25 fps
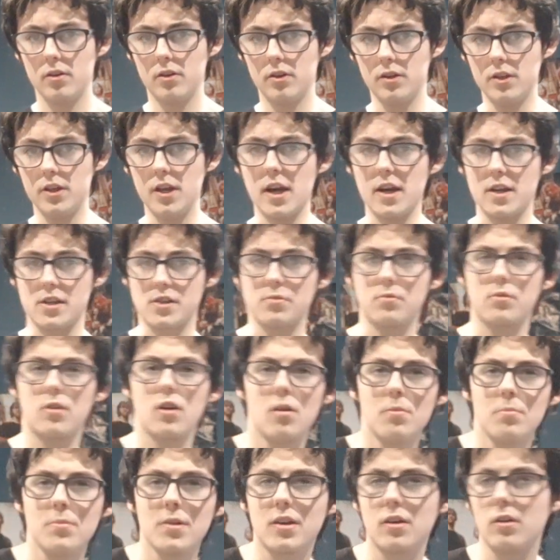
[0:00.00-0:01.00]
Yeah, so
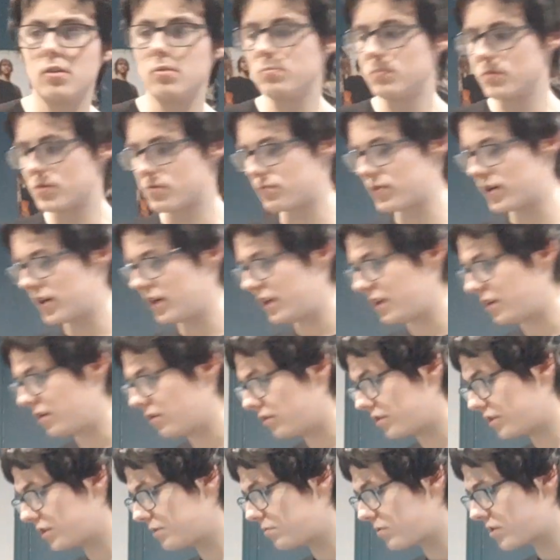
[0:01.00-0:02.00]
Comic Con was really
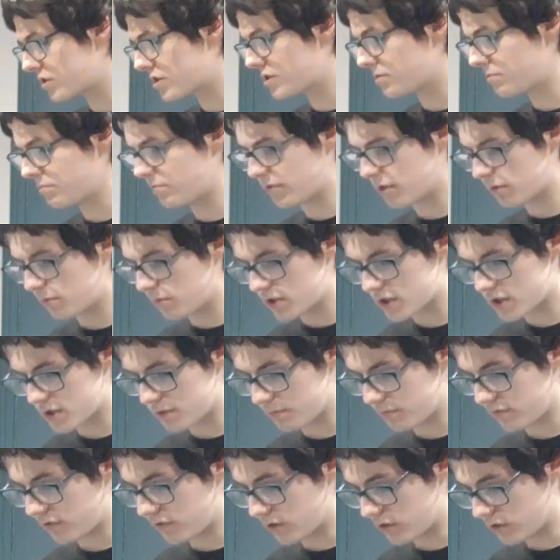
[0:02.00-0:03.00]
good. There was some
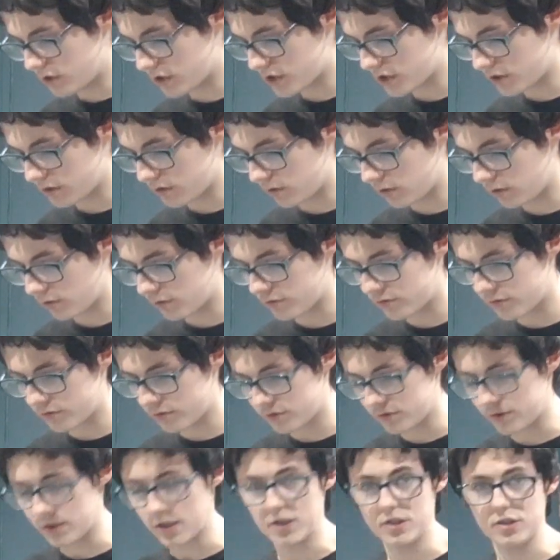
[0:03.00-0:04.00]
fun stuff
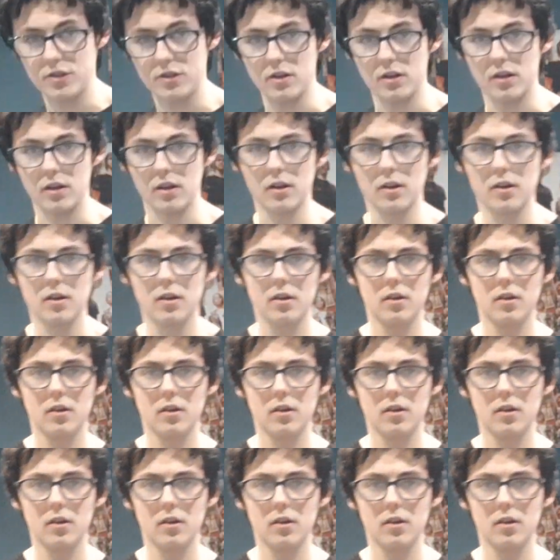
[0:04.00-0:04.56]
this year.